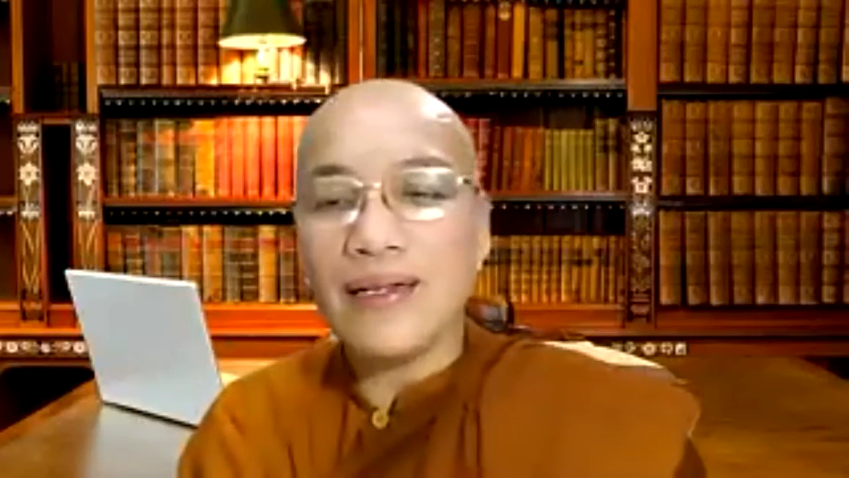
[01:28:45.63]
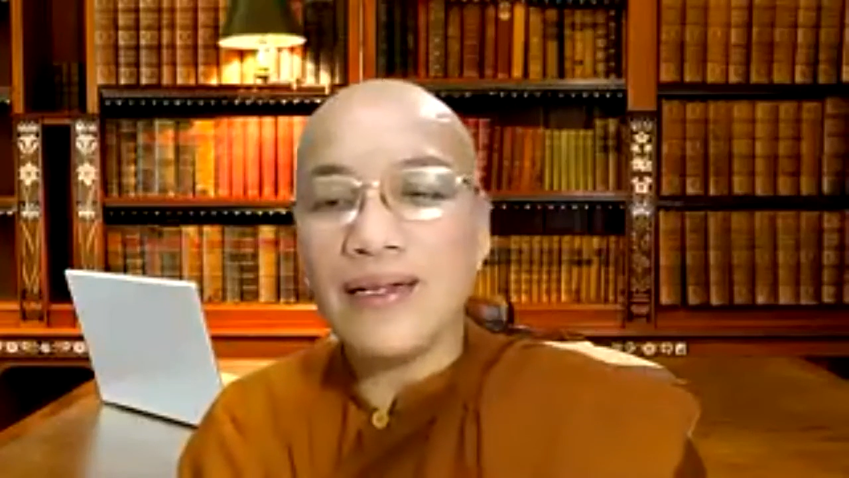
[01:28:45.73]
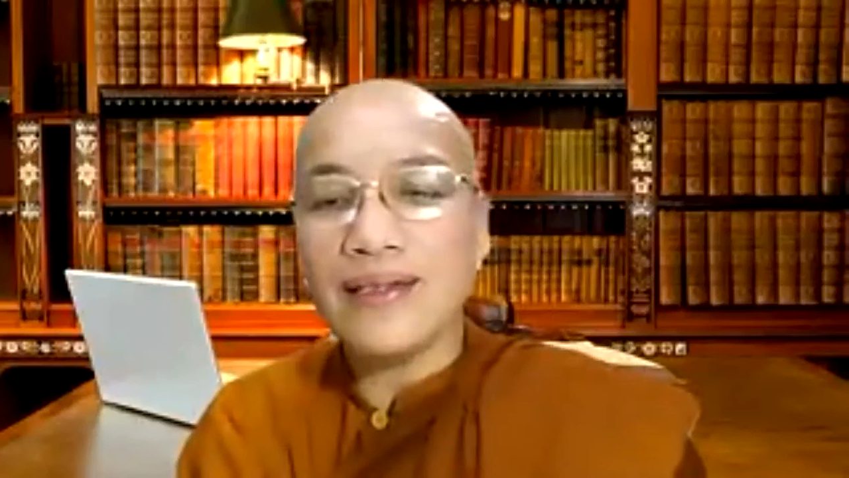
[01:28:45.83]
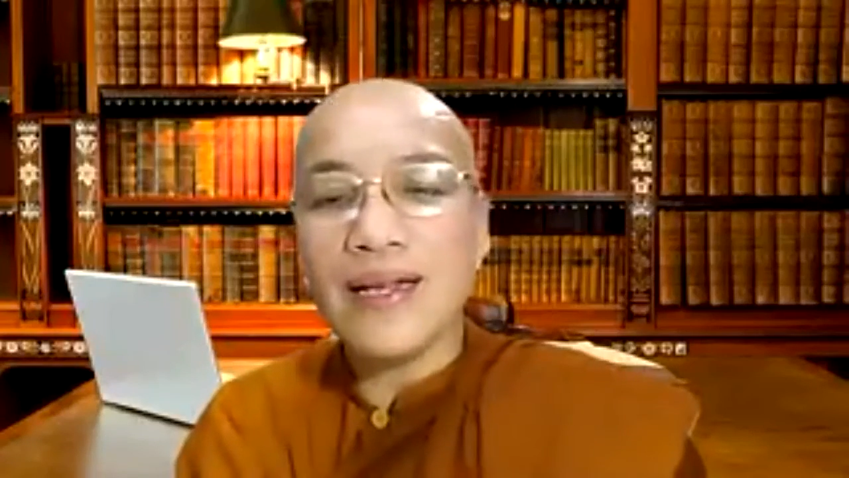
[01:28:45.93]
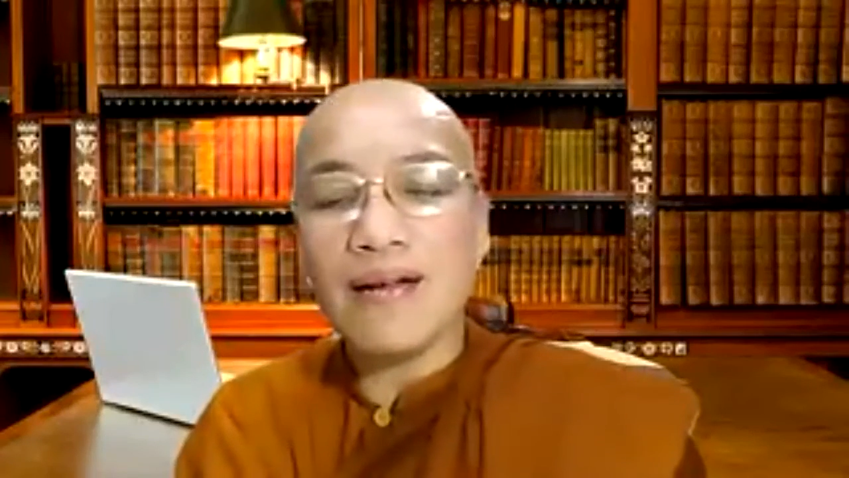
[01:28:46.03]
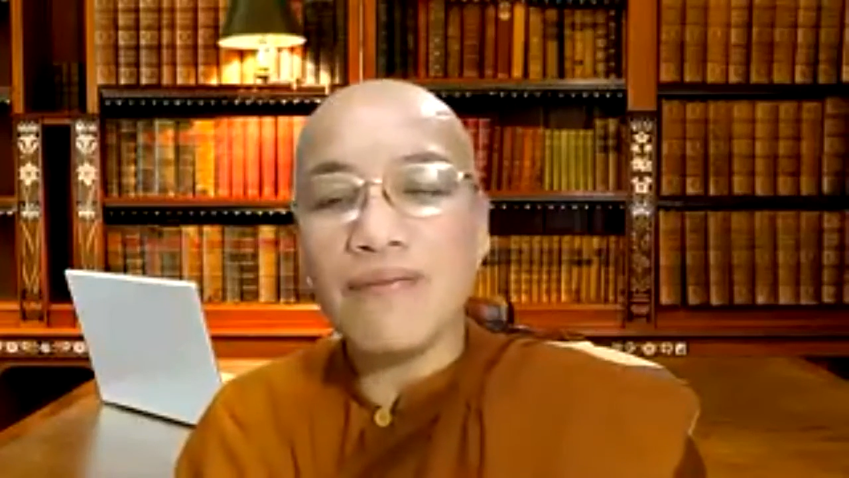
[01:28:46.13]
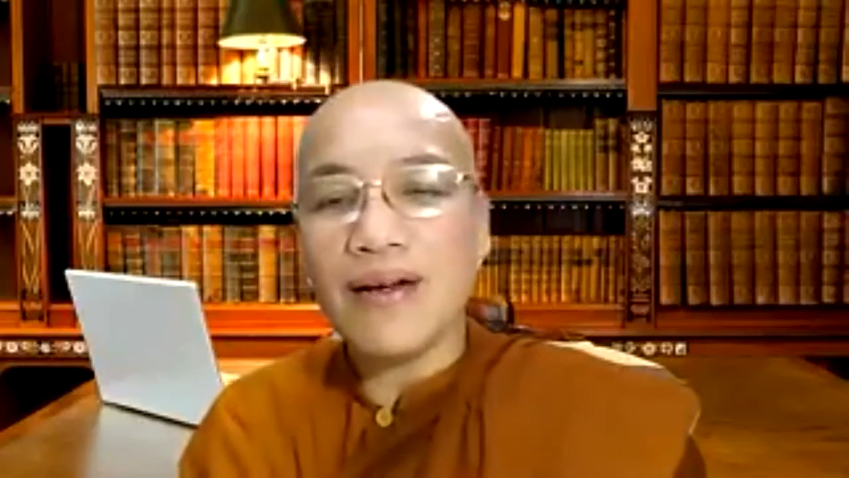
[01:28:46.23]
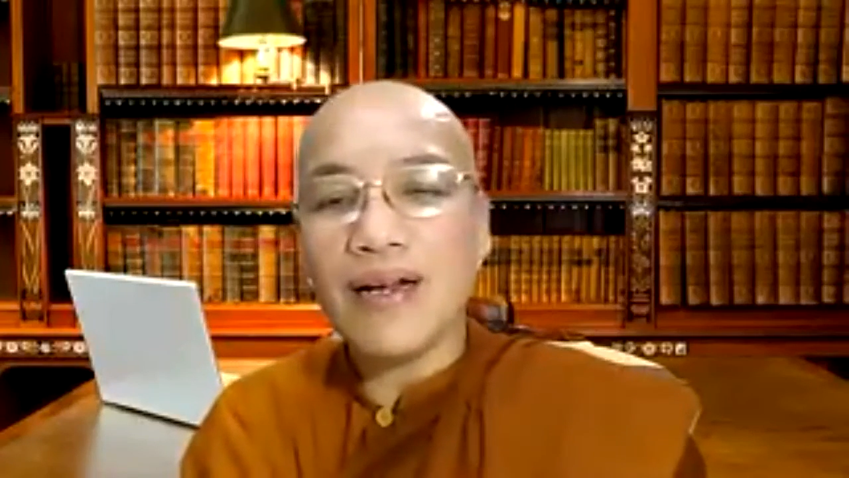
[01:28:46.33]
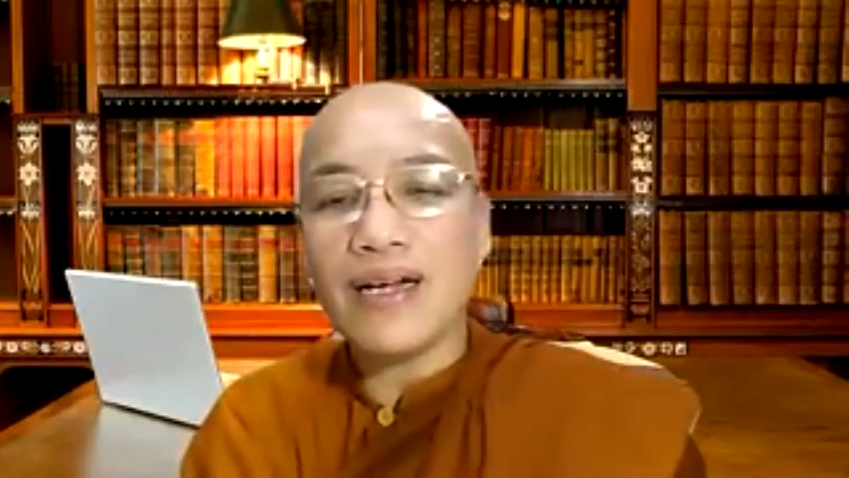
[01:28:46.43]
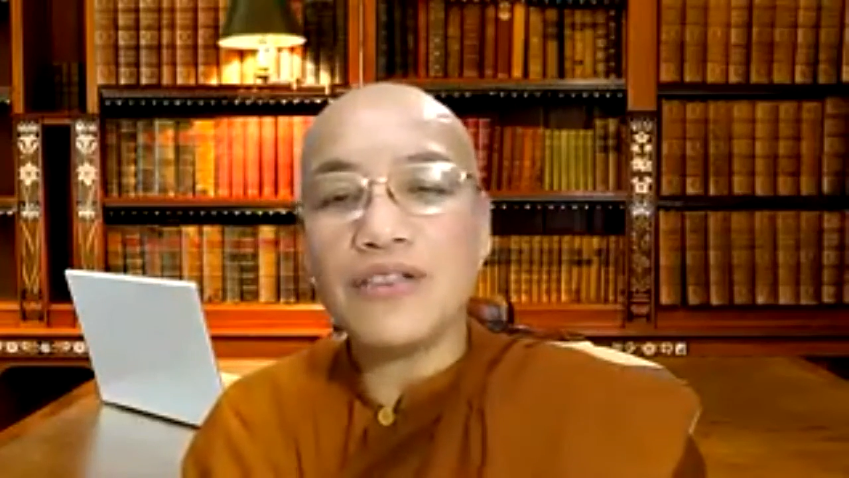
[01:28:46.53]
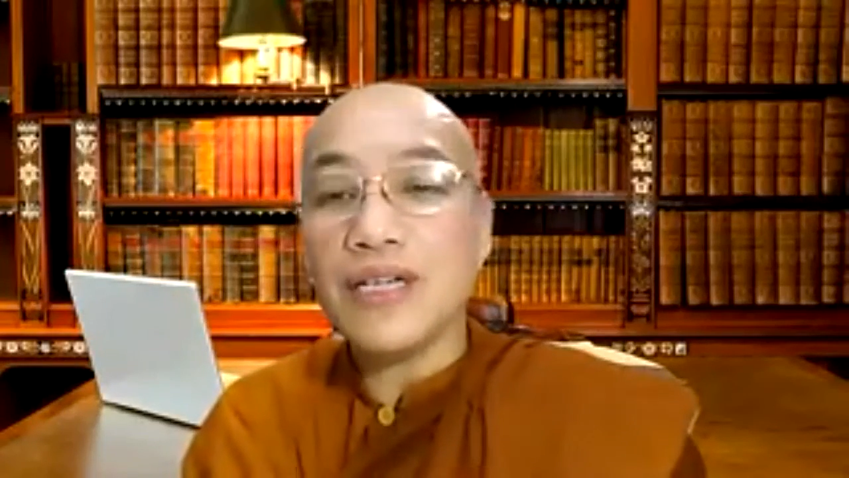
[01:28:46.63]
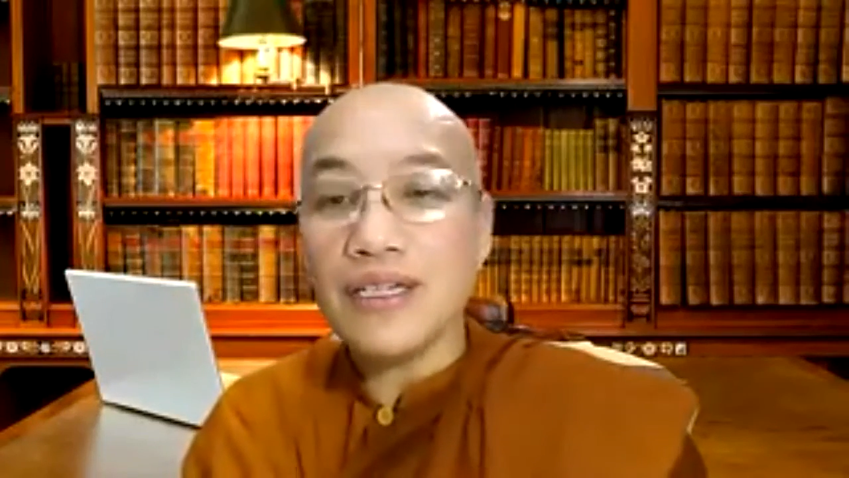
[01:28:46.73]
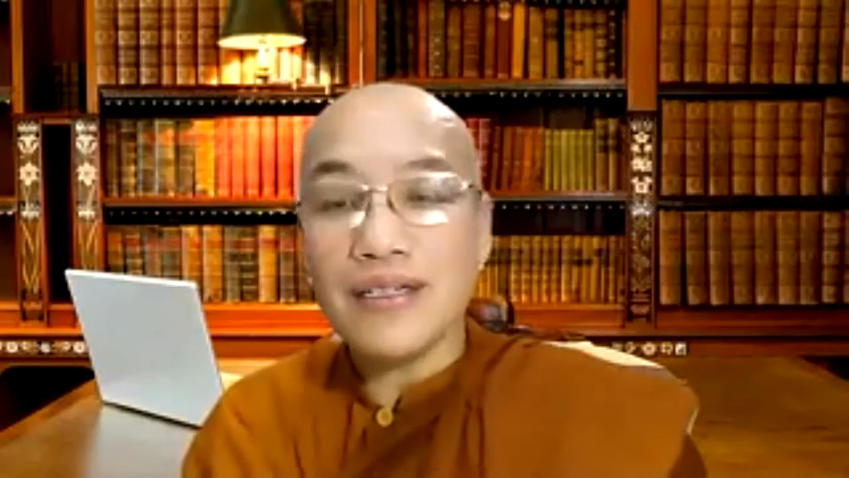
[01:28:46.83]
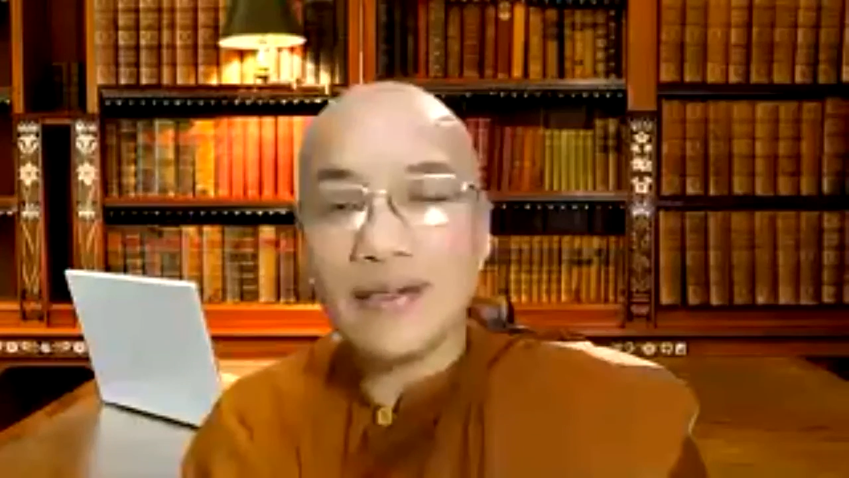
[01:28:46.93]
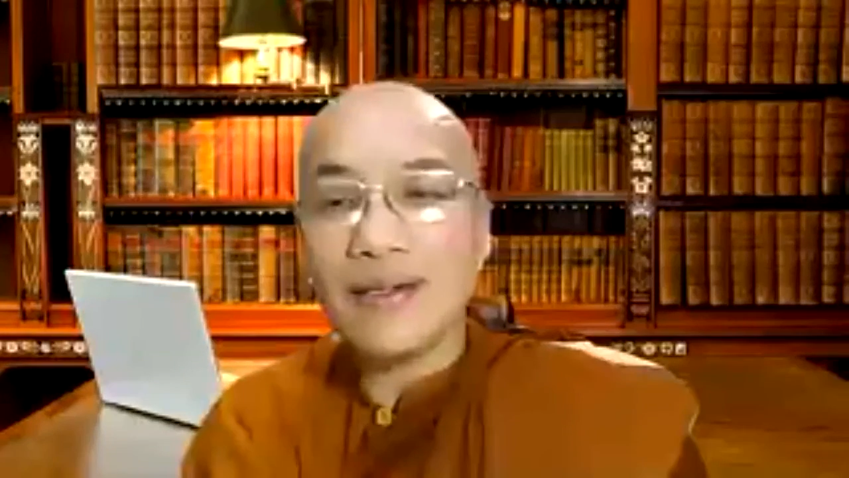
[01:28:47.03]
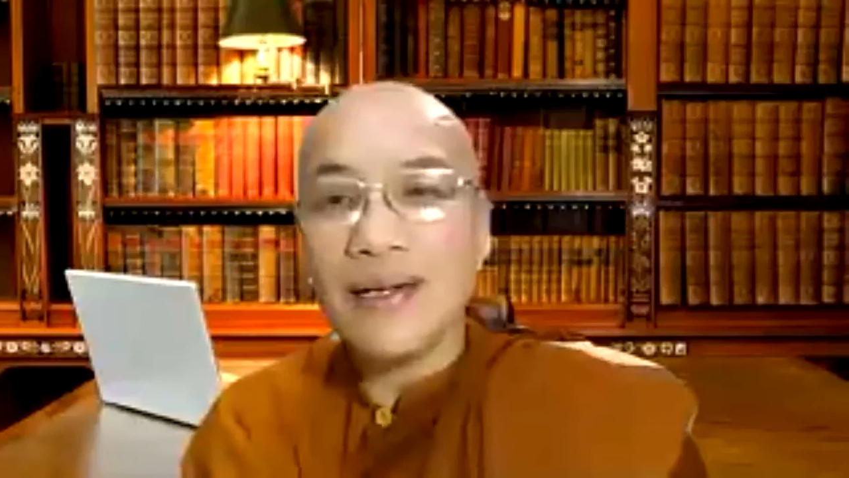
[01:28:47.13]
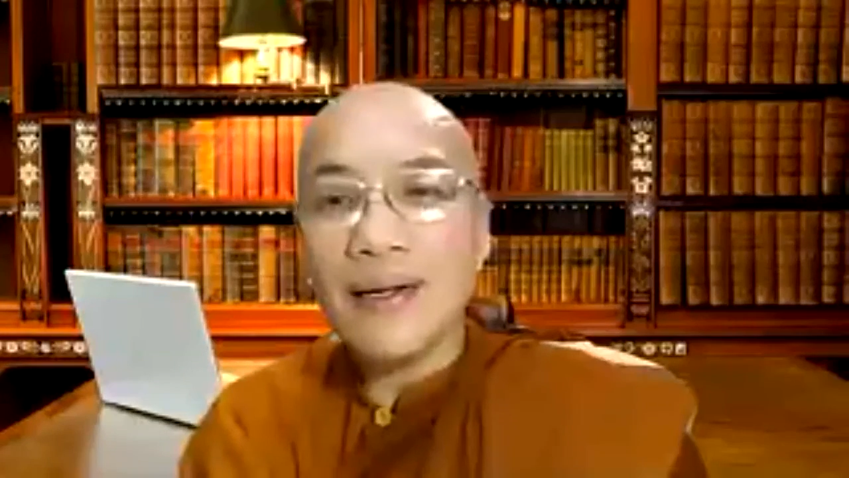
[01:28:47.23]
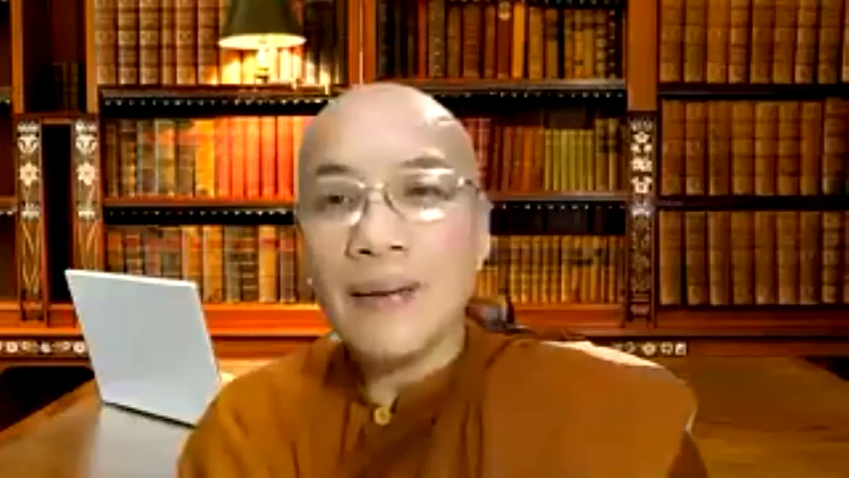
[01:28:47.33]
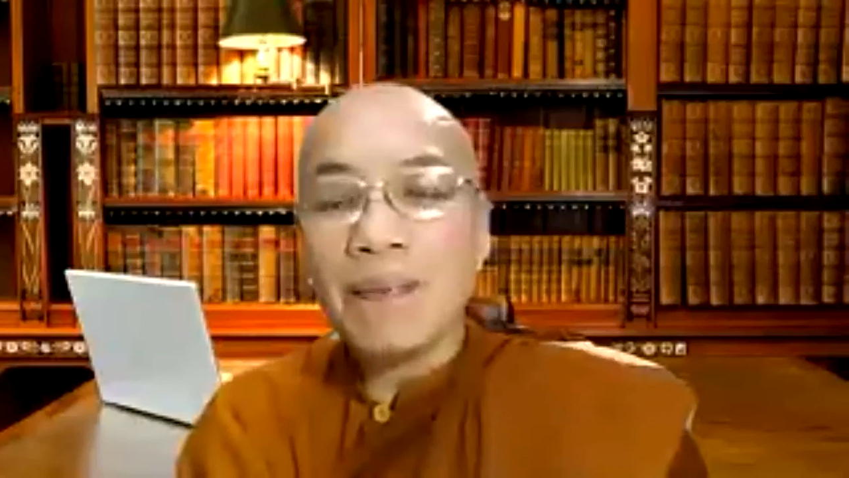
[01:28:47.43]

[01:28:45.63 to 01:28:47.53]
in the Theravada tradition.